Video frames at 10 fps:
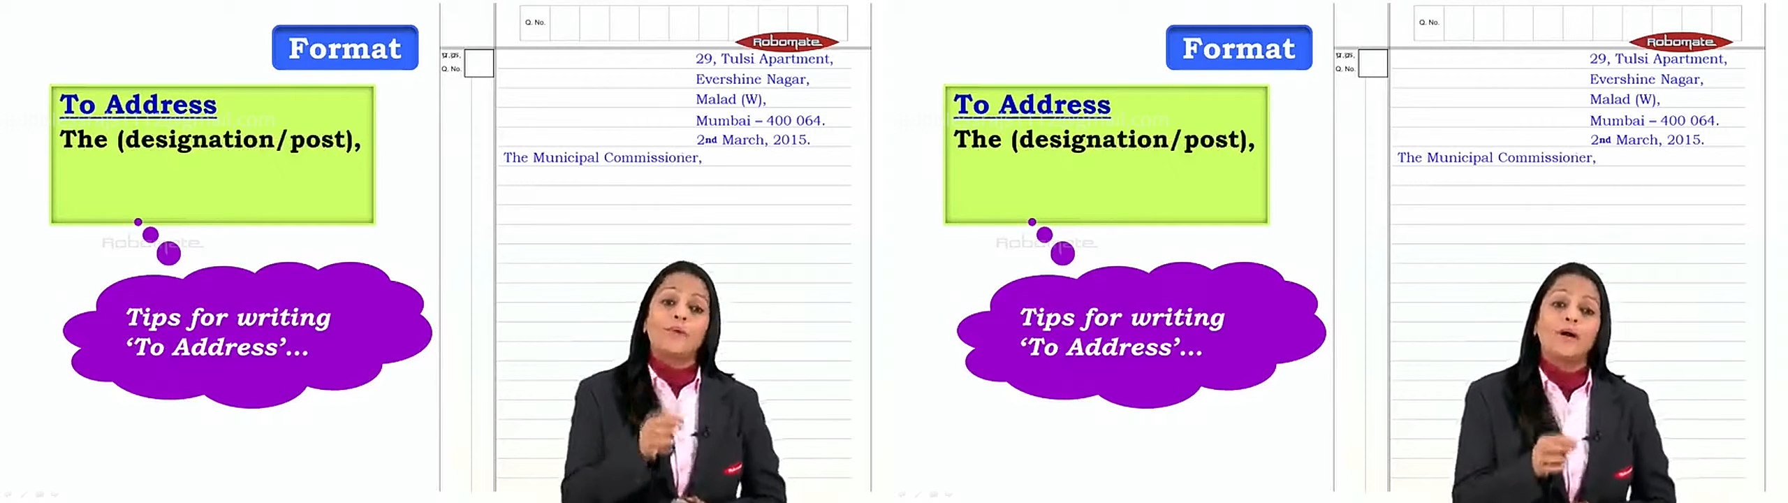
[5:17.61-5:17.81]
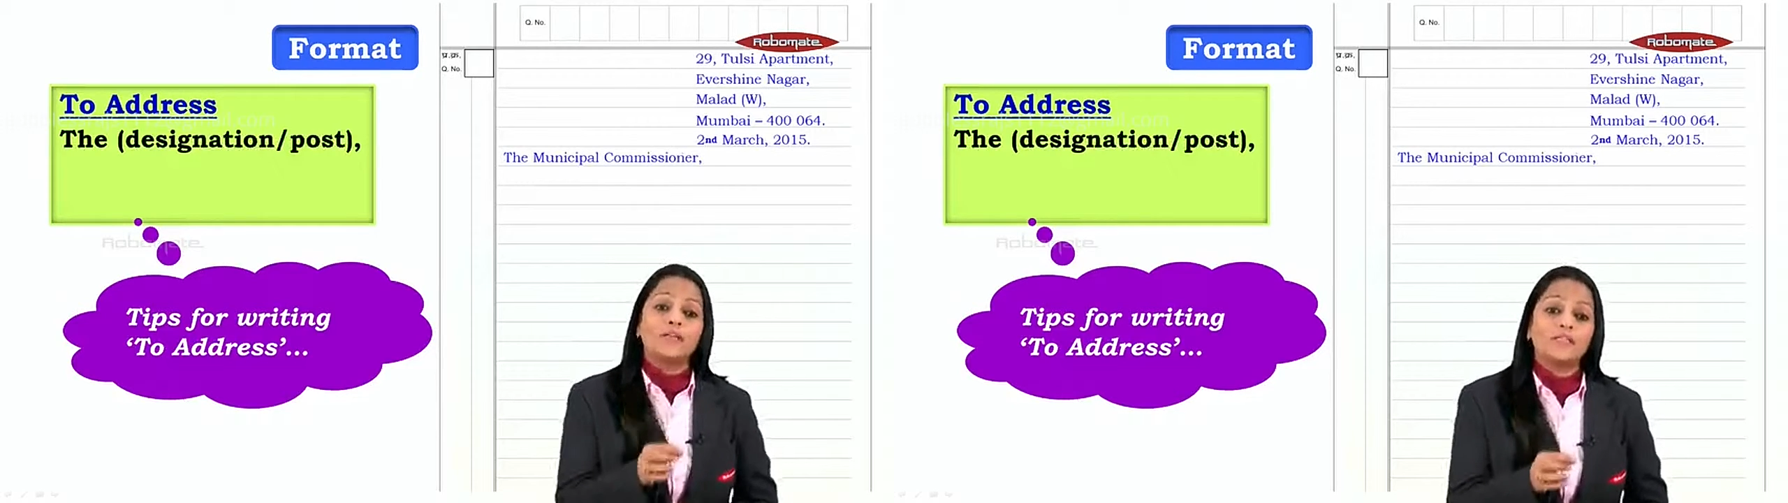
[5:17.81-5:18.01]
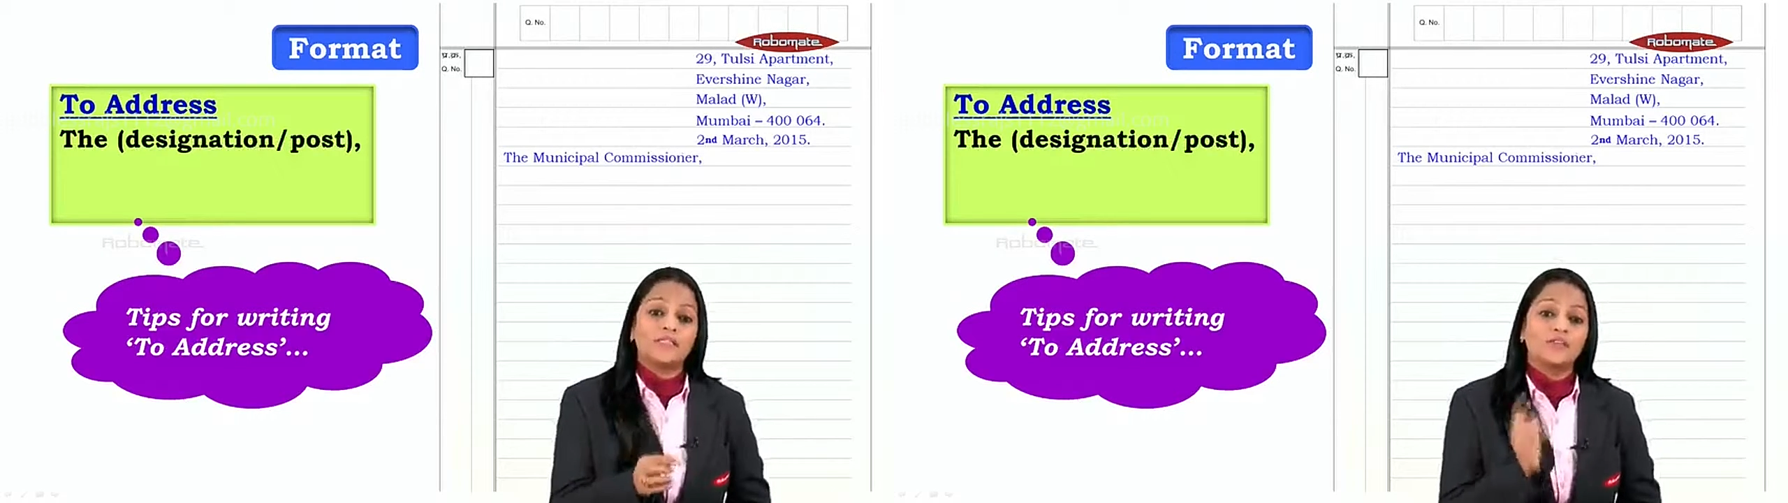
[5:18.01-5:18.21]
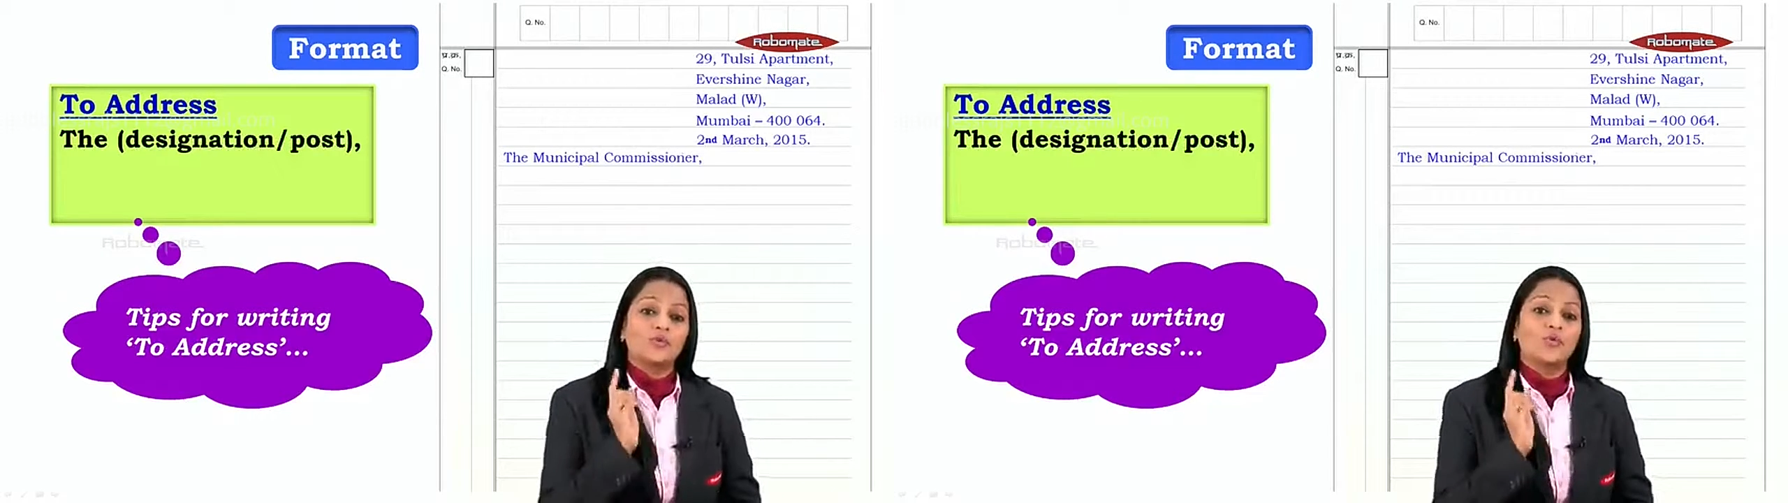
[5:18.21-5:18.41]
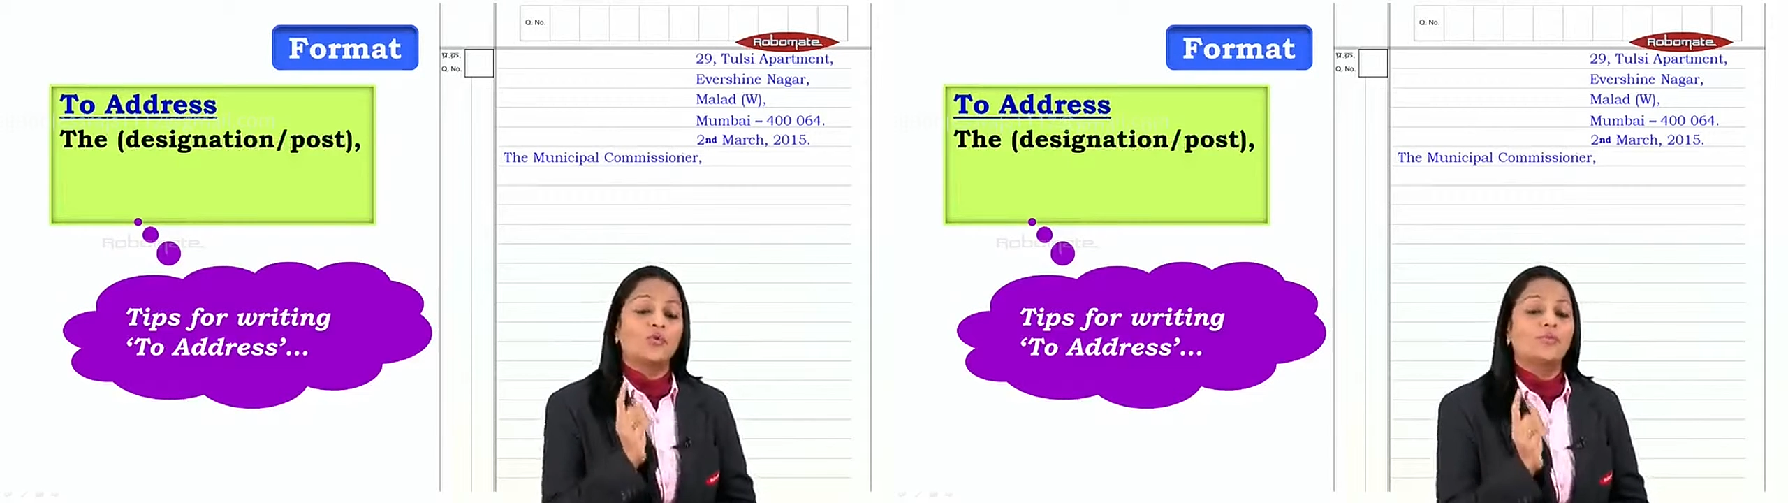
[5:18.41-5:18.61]
person to
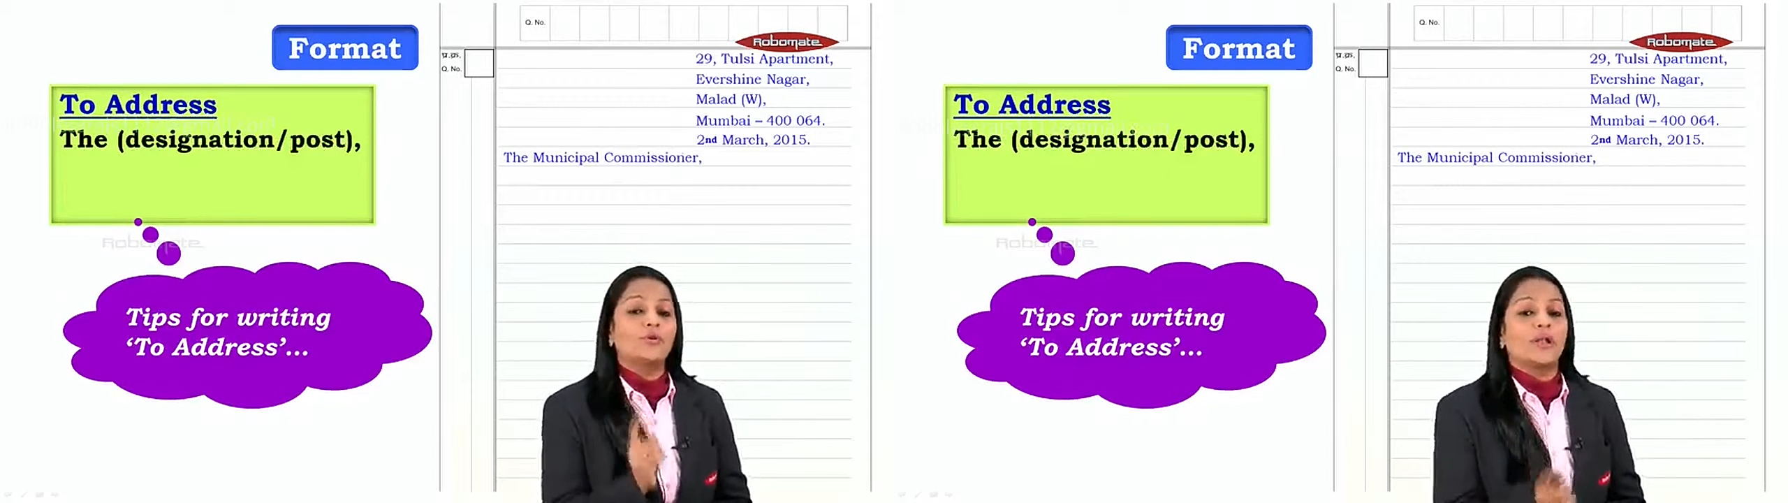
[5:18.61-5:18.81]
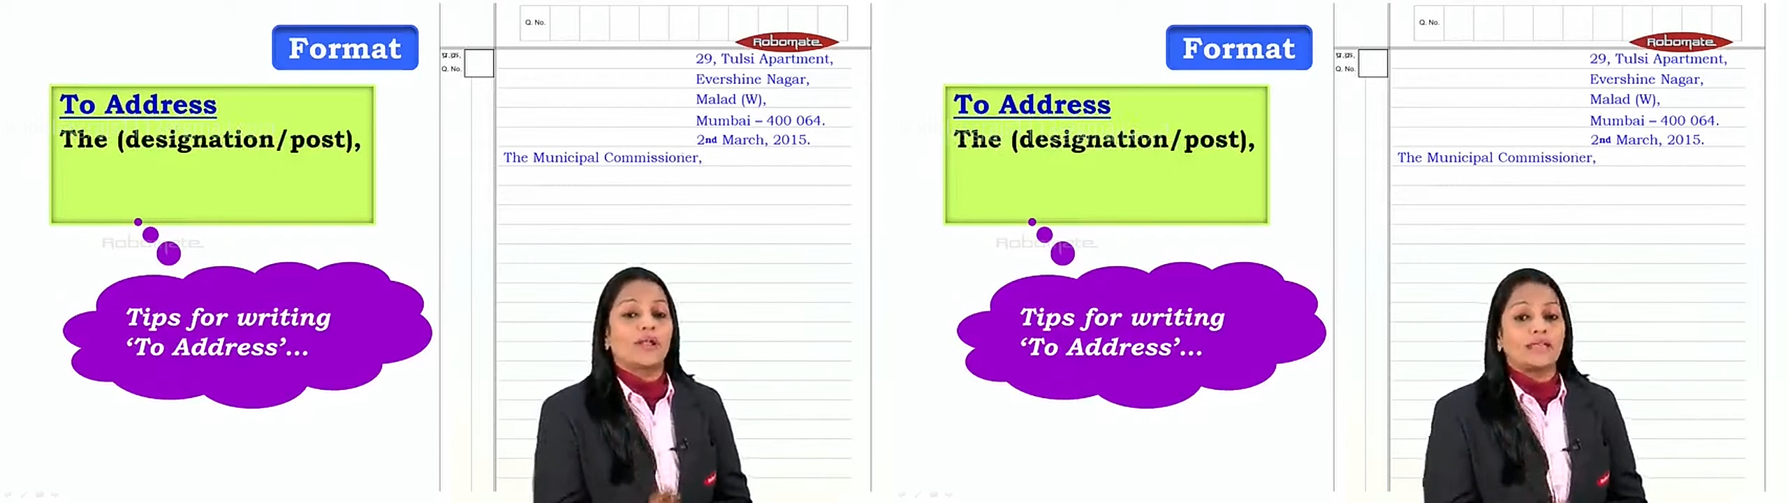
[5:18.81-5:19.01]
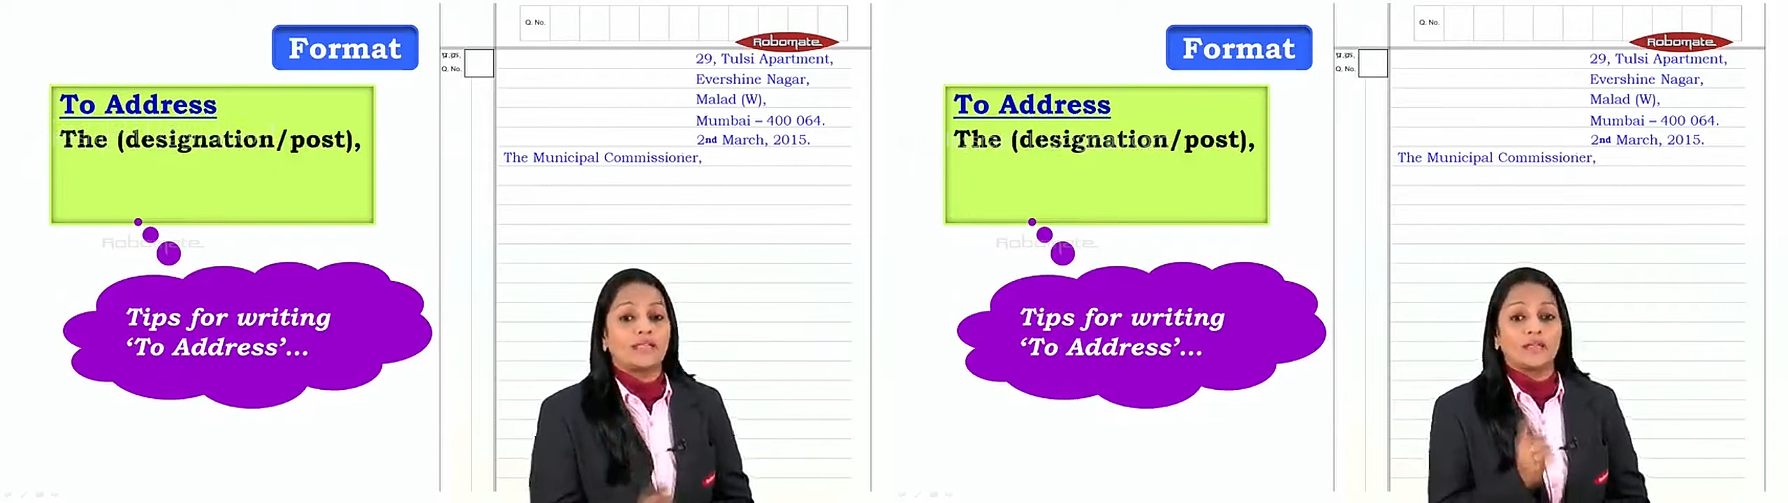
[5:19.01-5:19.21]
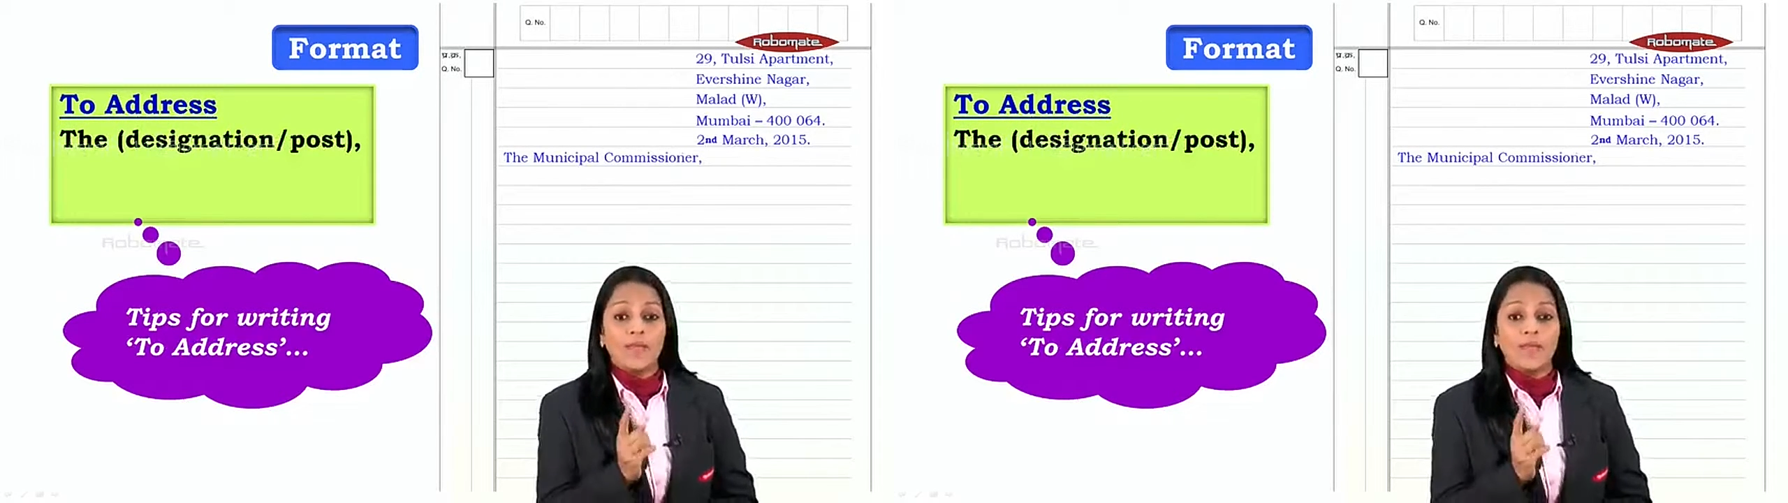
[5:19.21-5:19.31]
whom you are writing.